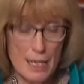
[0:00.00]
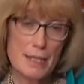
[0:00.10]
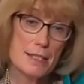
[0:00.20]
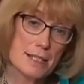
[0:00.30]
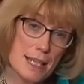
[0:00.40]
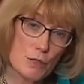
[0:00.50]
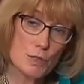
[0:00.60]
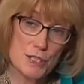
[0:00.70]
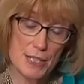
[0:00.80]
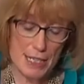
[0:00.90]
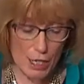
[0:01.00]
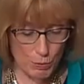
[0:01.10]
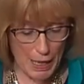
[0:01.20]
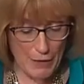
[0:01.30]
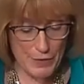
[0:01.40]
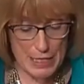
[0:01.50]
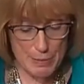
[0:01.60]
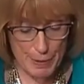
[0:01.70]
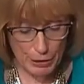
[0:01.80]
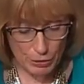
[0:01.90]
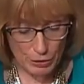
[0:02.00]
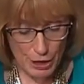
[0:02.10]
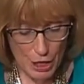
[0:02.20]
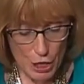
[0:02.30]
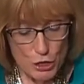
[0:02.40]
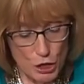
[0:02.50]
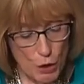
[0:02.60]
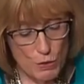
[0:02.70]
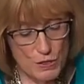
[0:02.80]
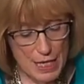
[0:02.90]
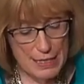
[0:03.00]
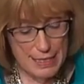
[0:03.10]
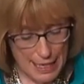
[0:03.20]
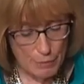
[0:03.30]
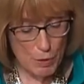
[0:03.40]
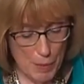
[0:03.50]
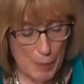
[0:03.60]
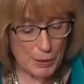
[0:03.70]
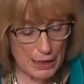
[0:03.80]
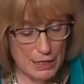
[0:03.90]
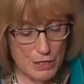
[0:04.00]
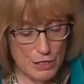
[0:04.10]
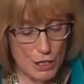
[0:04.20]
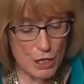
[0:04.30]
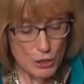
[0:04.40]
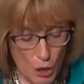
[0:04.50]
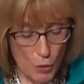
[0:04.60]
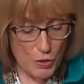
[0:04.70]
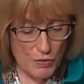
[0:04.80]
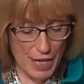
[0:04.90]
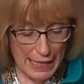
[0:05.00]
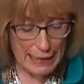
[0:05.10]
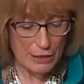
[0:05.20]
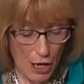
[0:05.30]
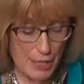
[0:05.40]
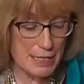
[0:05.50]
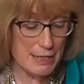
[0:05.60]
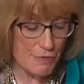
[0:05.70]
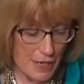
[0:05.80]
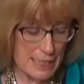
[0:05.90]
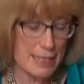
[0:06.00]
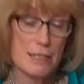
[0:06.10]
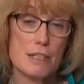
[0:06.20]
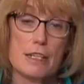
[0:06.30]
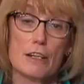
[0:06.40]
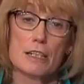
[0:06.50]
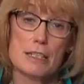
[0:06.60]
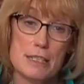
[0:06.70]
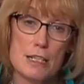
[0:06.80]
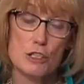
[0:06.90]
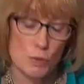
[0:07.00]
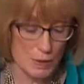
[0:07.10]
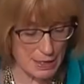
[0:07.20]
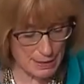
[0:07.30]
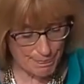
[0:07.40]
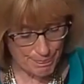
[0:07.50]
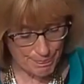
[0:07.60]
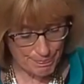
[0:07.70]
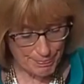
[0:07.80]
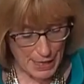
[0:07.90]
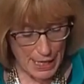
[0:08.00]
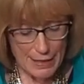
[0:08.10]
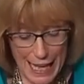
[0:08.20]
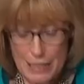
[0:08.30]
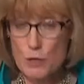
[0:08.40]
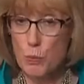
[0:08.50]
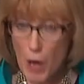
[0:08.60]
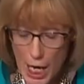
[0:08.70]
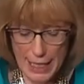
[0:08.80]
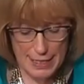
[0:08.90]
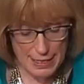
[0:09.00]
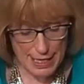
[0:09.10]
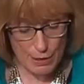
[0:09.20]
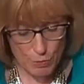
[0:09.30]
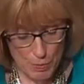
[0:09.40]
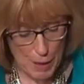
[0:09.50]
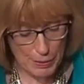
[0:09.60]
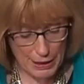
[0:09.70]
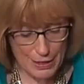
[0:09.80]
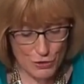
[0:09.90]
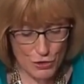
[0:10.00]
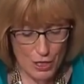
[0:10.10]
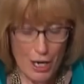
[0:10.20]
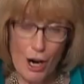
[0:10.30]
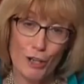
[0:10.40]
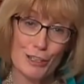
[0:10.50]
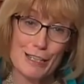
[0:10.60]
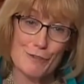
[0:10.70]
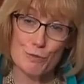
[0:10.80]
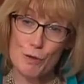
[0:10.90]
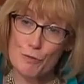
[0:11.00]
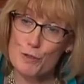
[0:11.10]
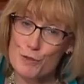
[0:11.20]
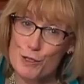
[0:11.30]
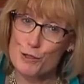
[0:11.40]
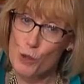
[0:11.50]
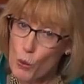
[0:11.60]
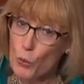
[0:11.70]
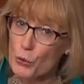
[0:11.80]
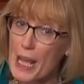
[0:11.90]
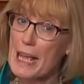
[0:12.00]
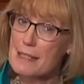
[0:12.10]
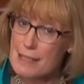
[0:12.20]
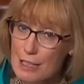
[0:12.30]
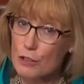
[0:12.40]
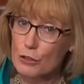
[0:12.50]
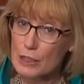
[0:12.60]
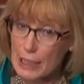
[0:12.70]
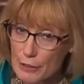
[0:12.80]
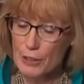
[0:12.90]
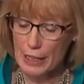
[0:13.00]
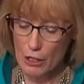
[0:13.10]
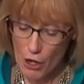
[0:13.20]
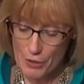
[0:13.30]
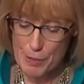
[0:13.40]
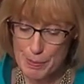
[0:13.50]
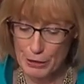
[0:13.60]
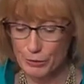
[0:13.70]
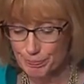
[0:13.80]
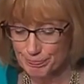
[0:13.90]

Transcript: The secrecy around this bill shows that Senate Republicans know that they cannot defend it to their constituents. That's why Senate Republicans are even refusing to hold a single hearing on the bill.